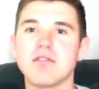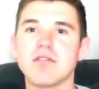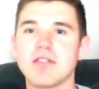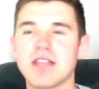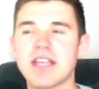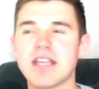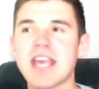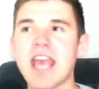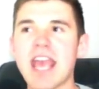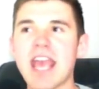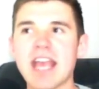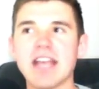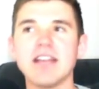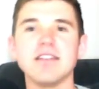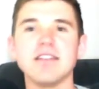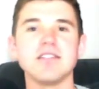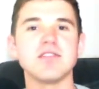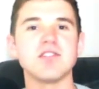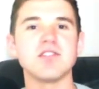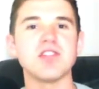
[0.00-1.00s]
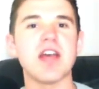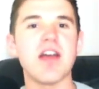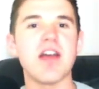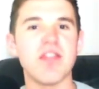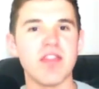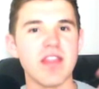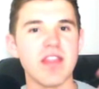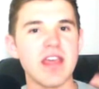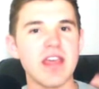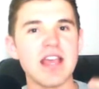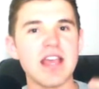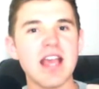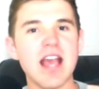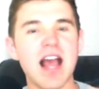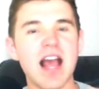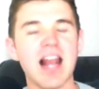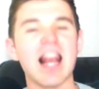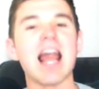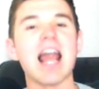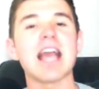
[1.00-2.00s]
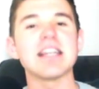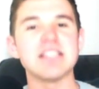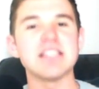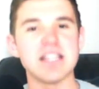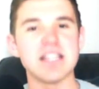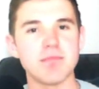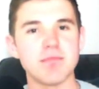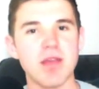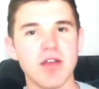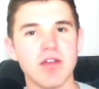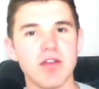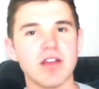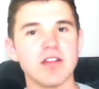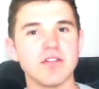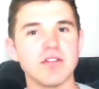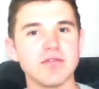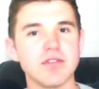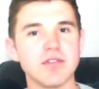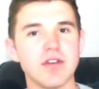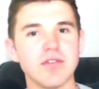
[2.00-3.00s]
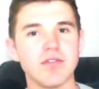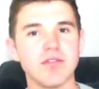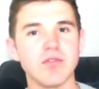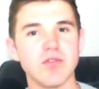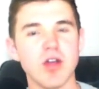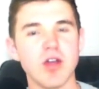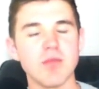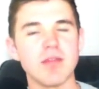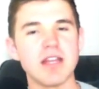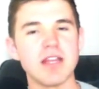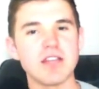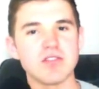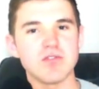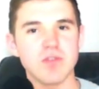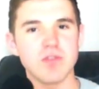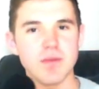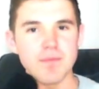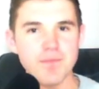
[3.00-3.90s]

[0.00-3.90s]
kings and the elected period of the Roman history?